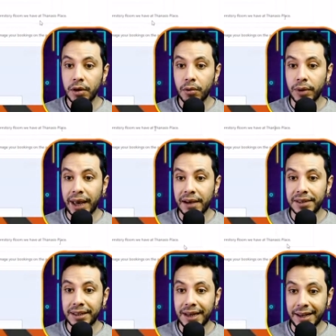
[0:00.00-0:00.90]
we have
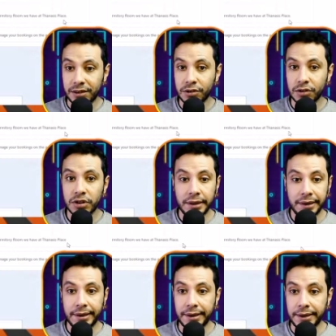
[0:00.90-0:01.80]
in Athens
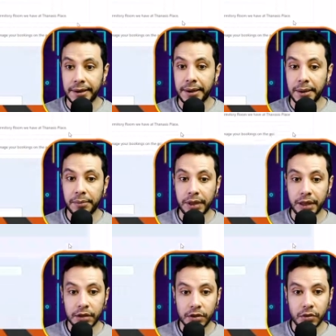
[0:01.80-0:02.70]

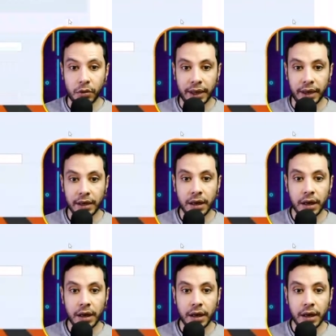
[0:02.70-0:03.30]
place. Okay,